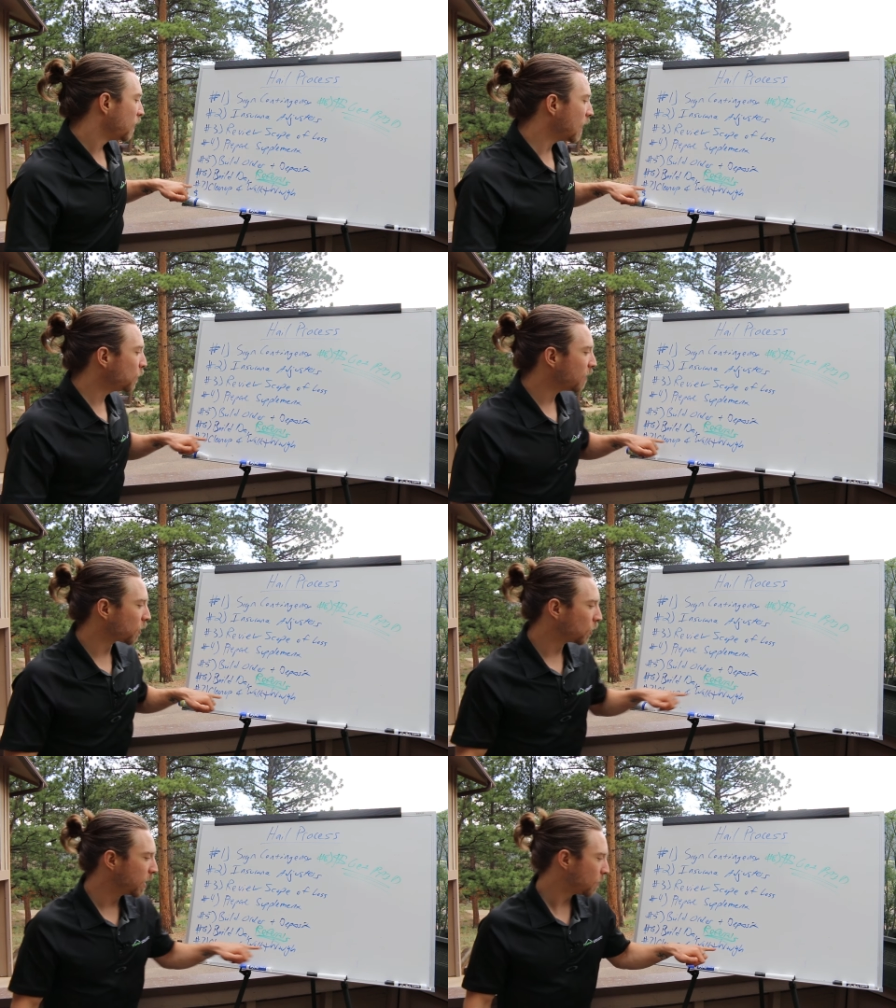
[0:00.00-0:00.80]
Then we have
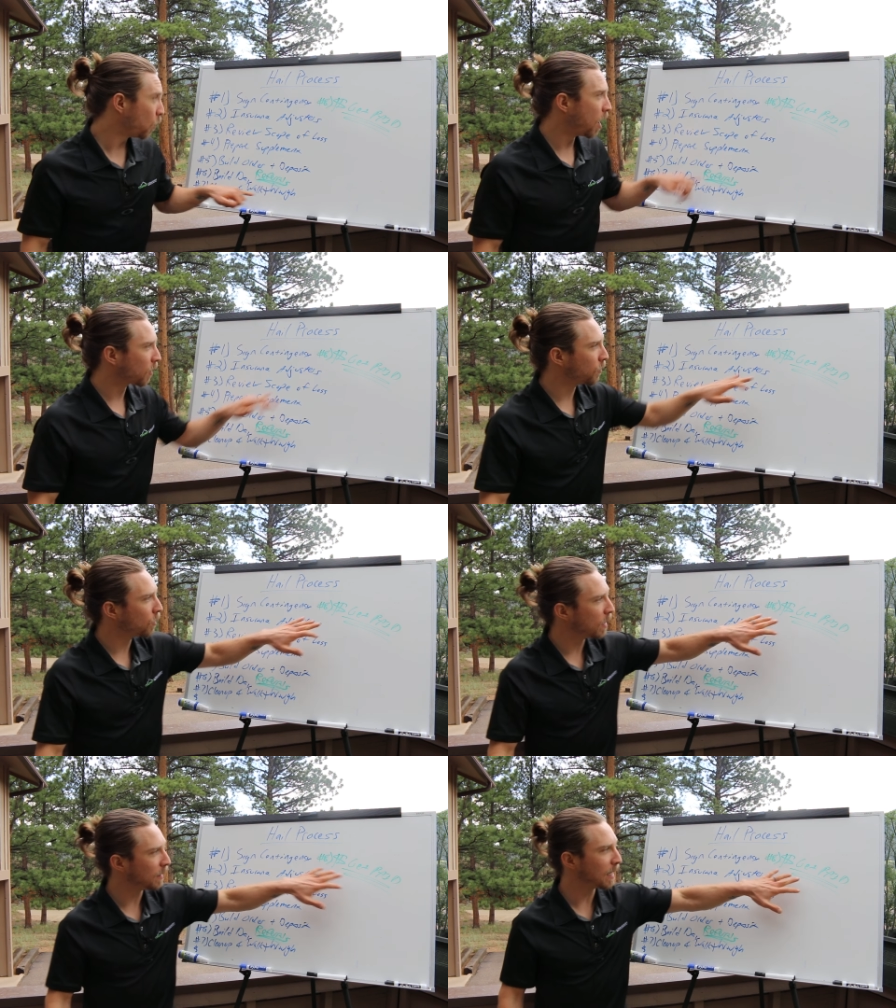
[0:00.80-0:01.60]
our cleanup and
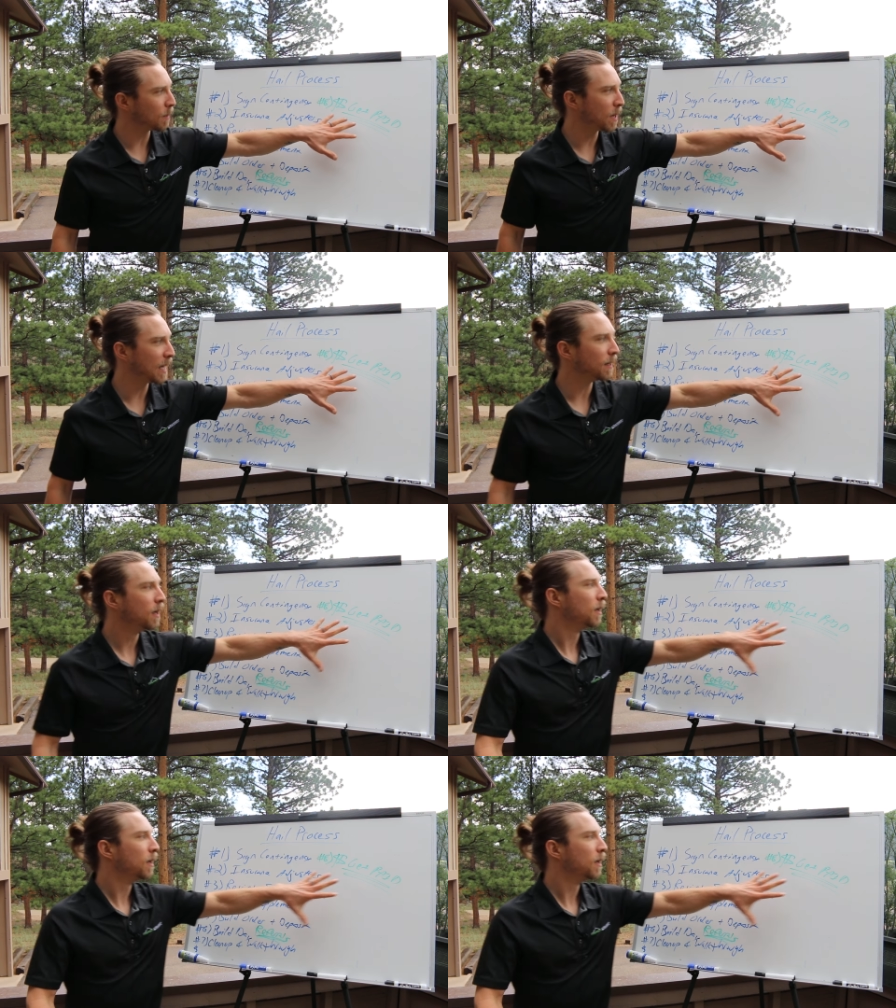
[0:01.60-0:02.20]
walkthrough and getting paid.